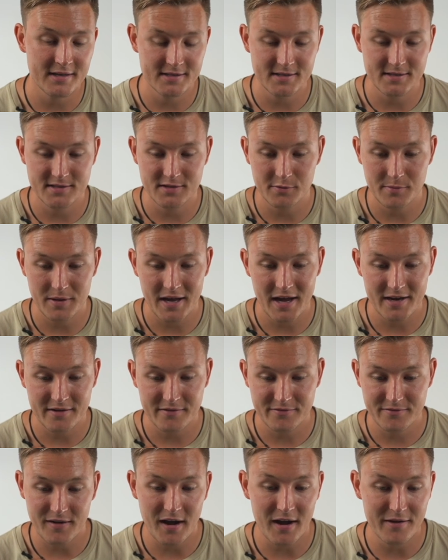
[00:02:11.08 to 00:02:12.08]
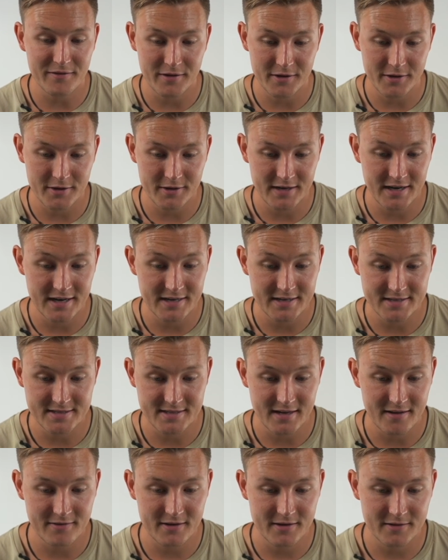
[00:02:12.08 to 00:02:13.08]
isn't too bad at
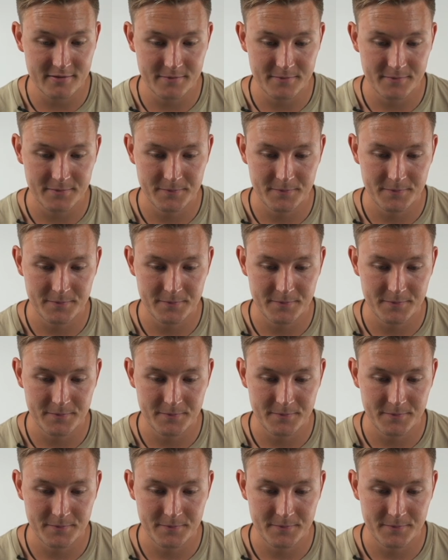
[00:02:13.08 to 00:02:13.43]
$587.